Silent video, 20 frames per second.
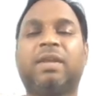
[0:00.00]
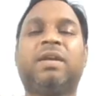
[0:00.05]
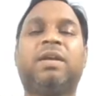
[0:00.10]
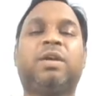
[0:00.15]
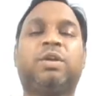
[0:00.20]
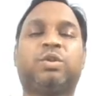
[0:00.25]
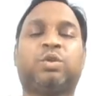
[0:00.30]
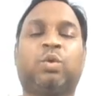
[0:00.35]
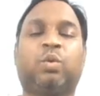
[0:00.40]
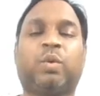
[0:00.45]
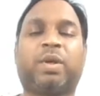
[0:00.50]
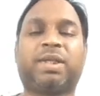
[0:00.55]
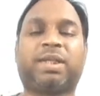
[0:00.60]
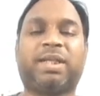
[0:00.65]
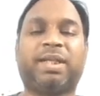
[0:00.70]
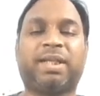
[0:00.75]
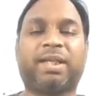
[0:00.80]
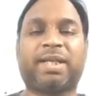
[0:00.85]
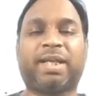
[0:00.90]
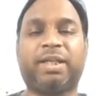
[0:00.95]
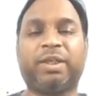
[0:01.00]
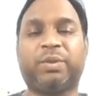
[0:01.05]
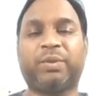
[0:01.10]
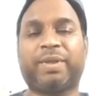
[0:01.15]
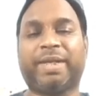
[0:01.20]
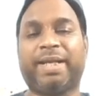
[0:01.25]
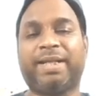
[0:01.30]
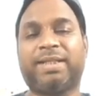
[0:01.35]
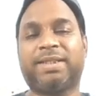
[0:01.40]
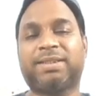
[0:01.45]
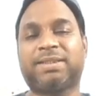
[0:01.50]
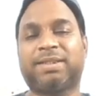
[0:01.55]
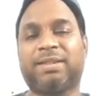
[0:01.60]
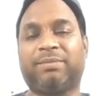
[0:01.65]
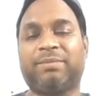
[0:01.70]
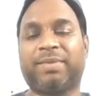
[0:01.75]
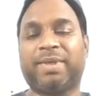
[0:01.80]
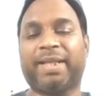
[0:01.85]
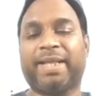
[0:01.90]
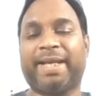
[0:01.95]
So what can you write this
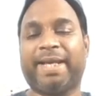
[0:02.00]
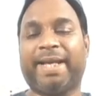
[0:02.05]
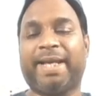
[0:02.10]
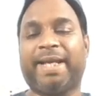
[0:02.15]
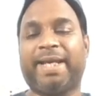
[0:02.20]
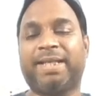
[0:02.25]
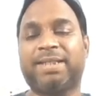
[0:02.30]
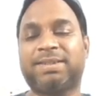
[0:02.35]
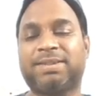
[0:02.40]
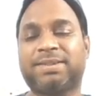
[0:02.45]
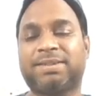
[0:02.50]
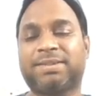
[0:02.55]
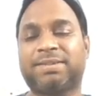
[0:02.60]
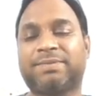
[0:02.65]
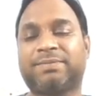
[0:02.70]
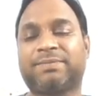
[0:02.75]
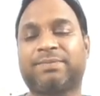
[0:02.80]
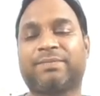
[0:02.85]
number as?